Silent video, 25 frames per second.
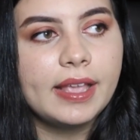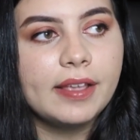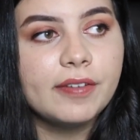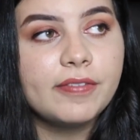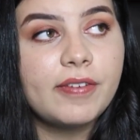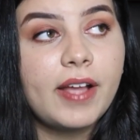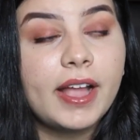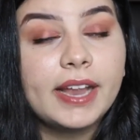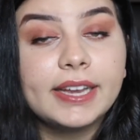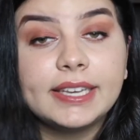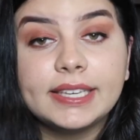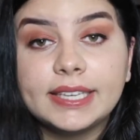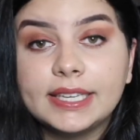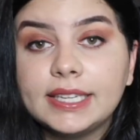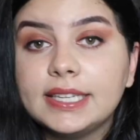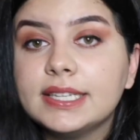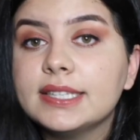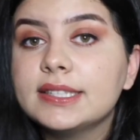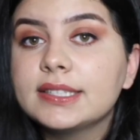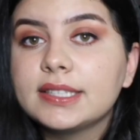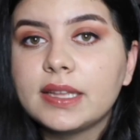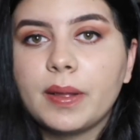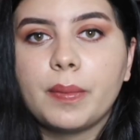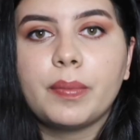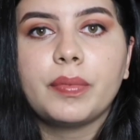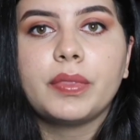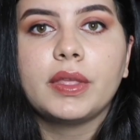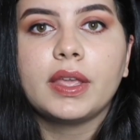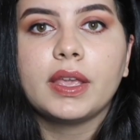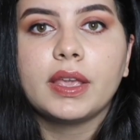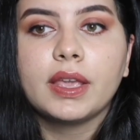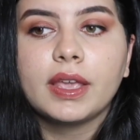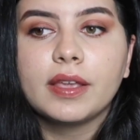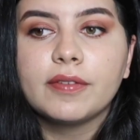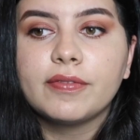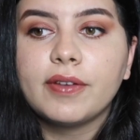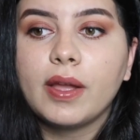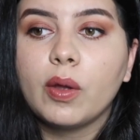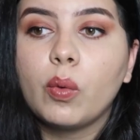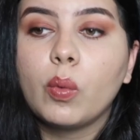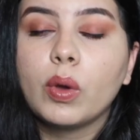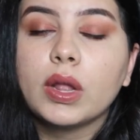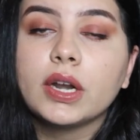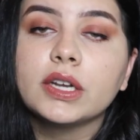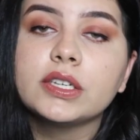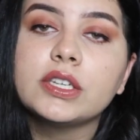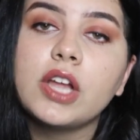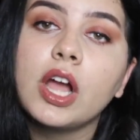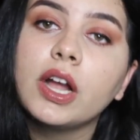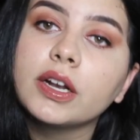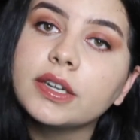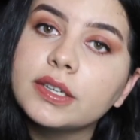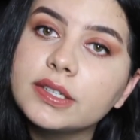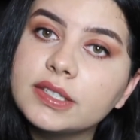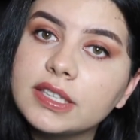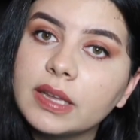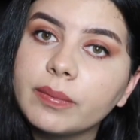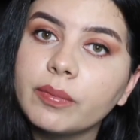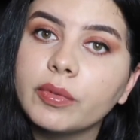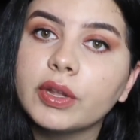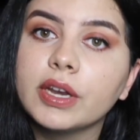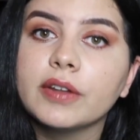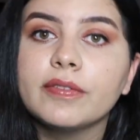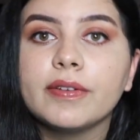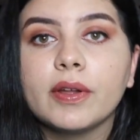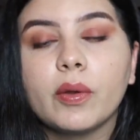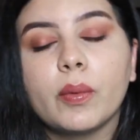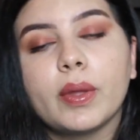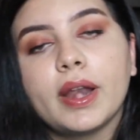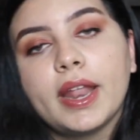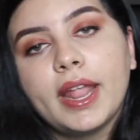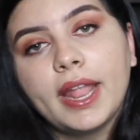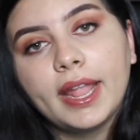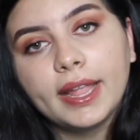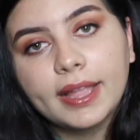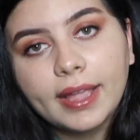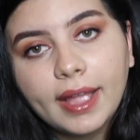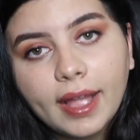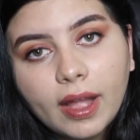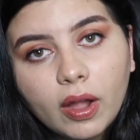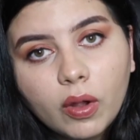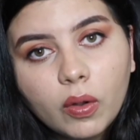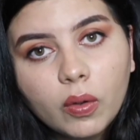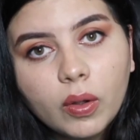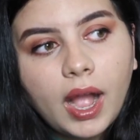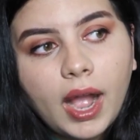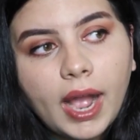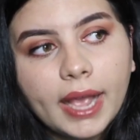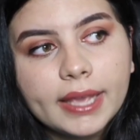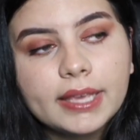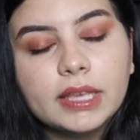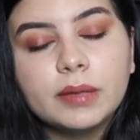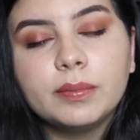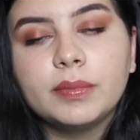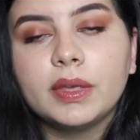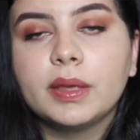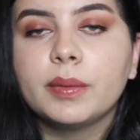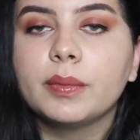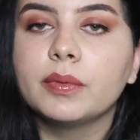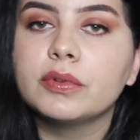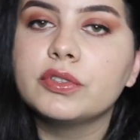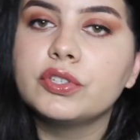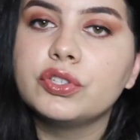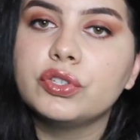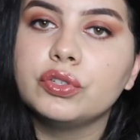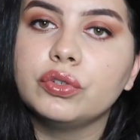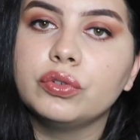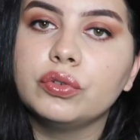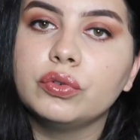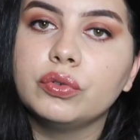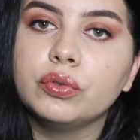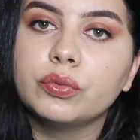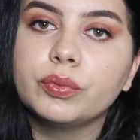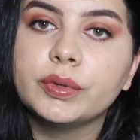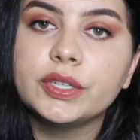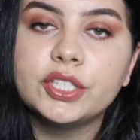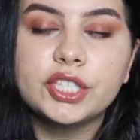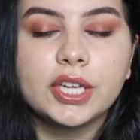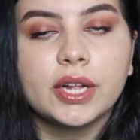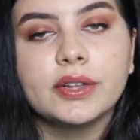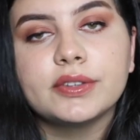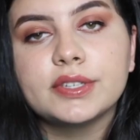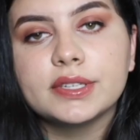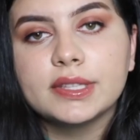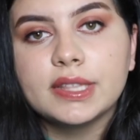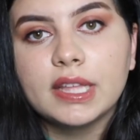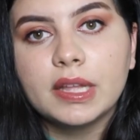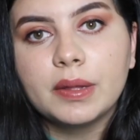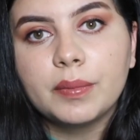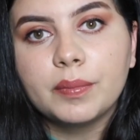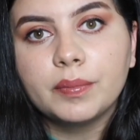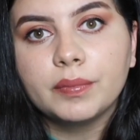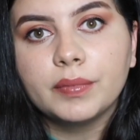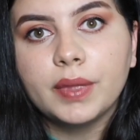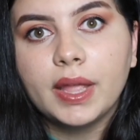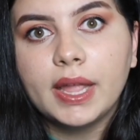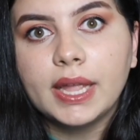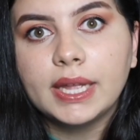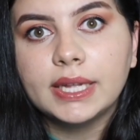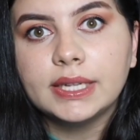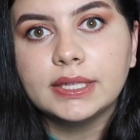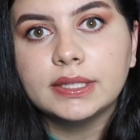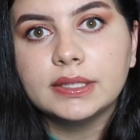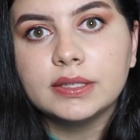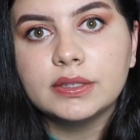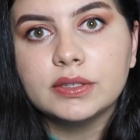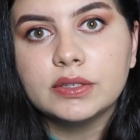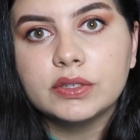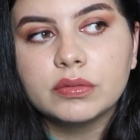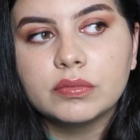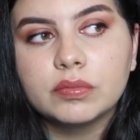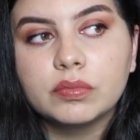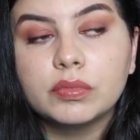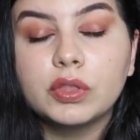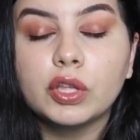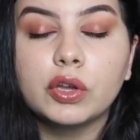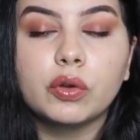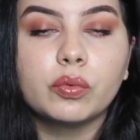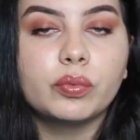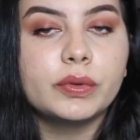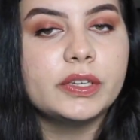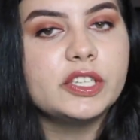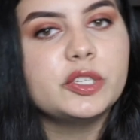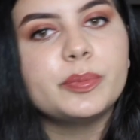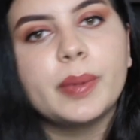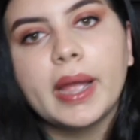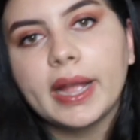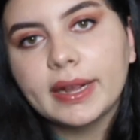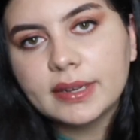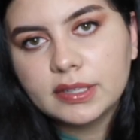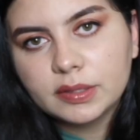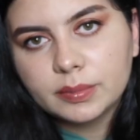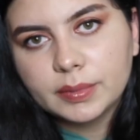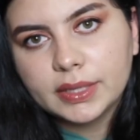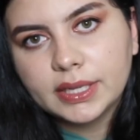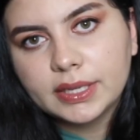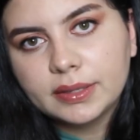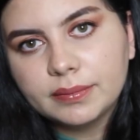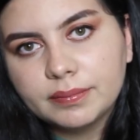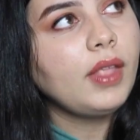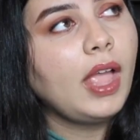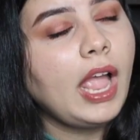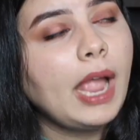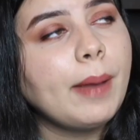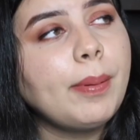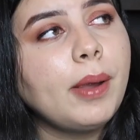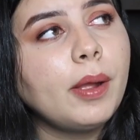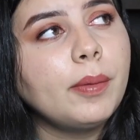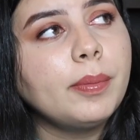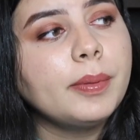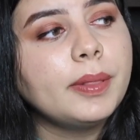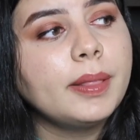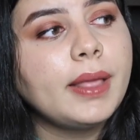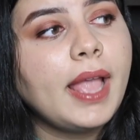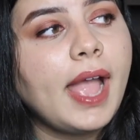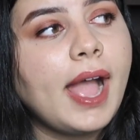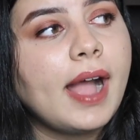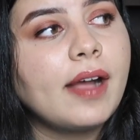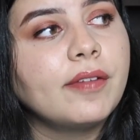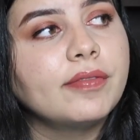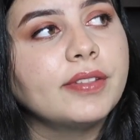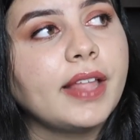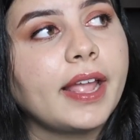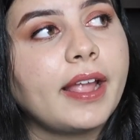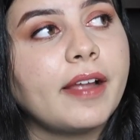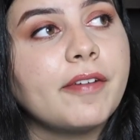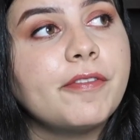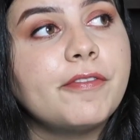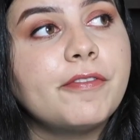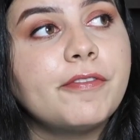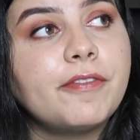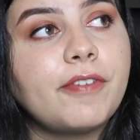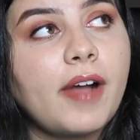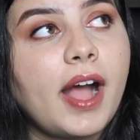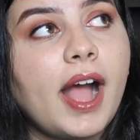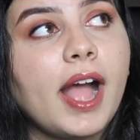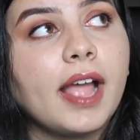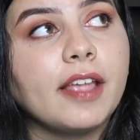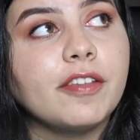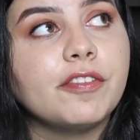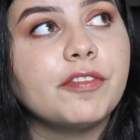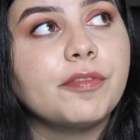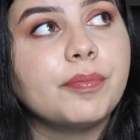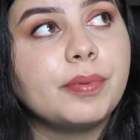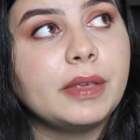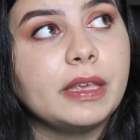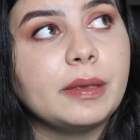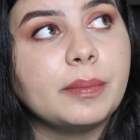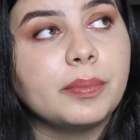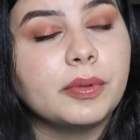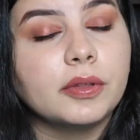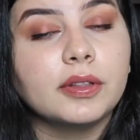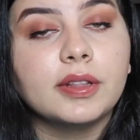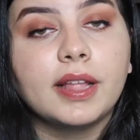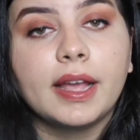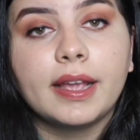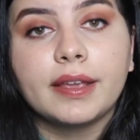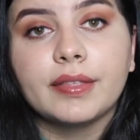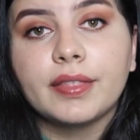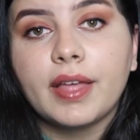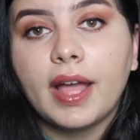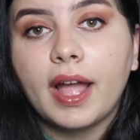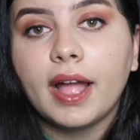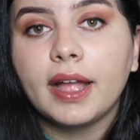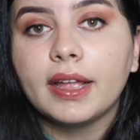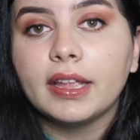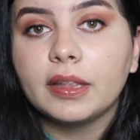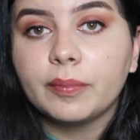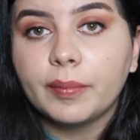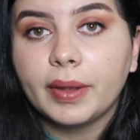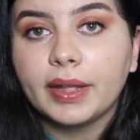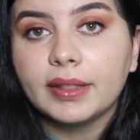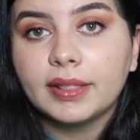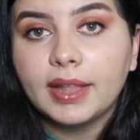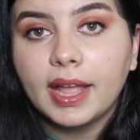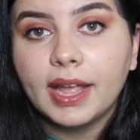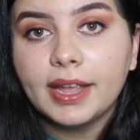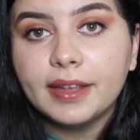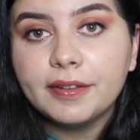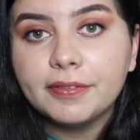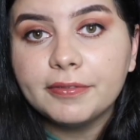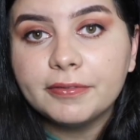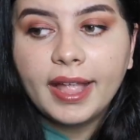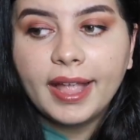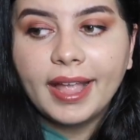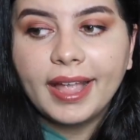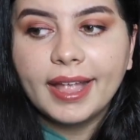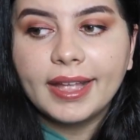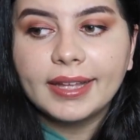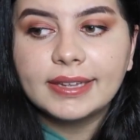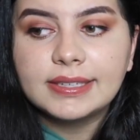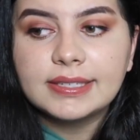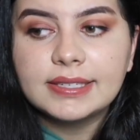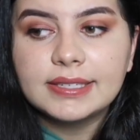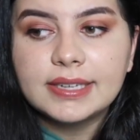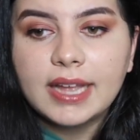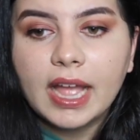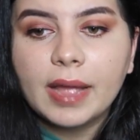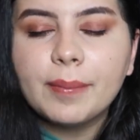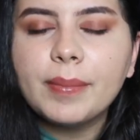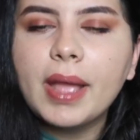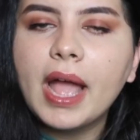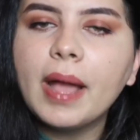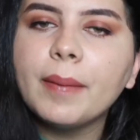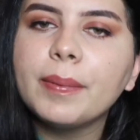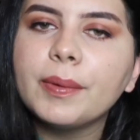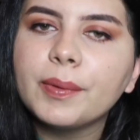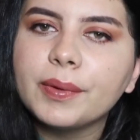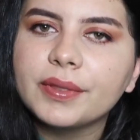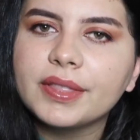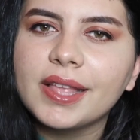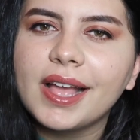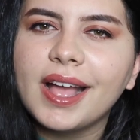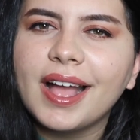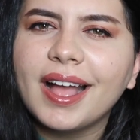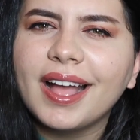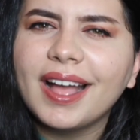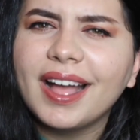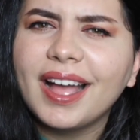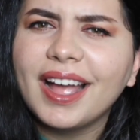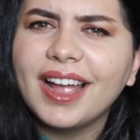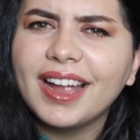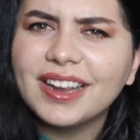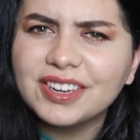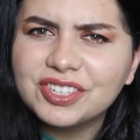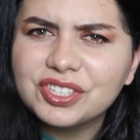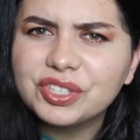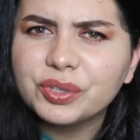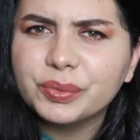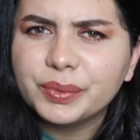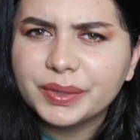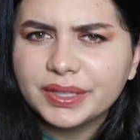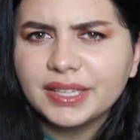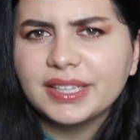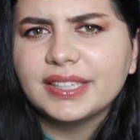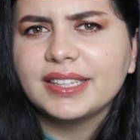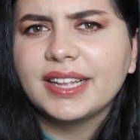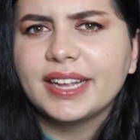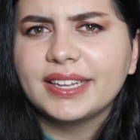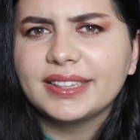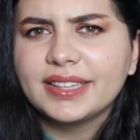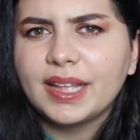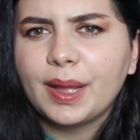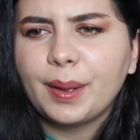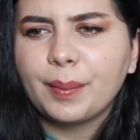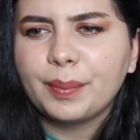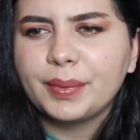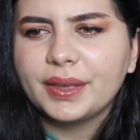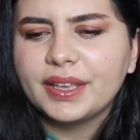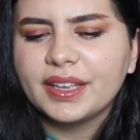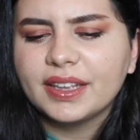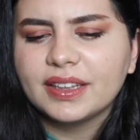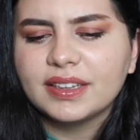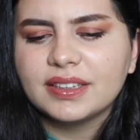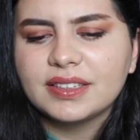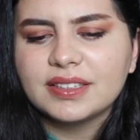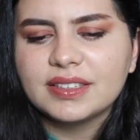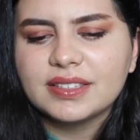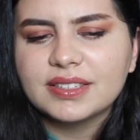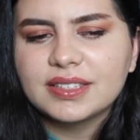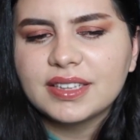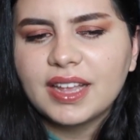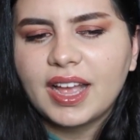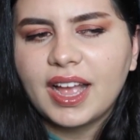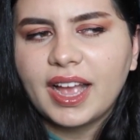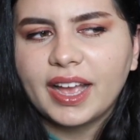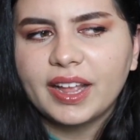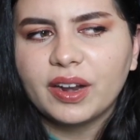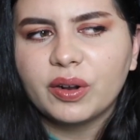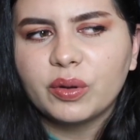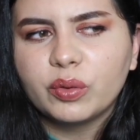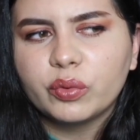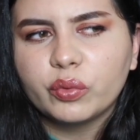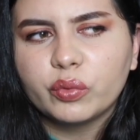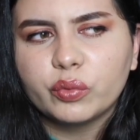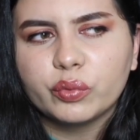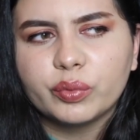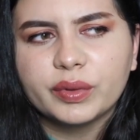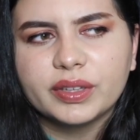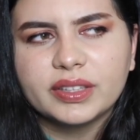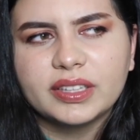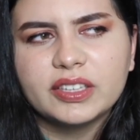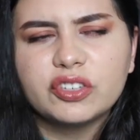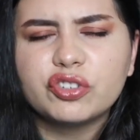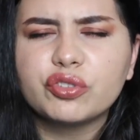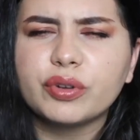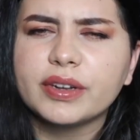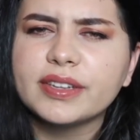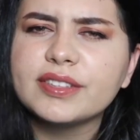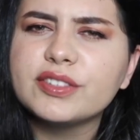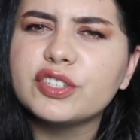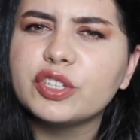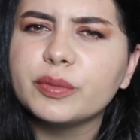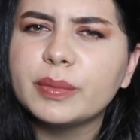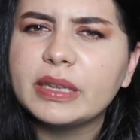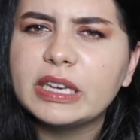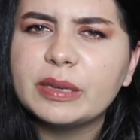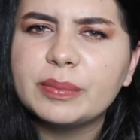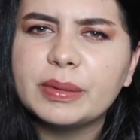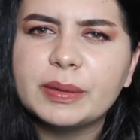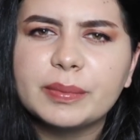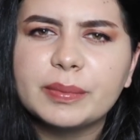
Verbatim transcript: if I need something, if I want to talk to someone, if I want to hang out, I can be able to reach out to them and they'll reach back to me. I probably have like five people like that in my life, and I'm happy with that. I actually really like that because I don't really trust too many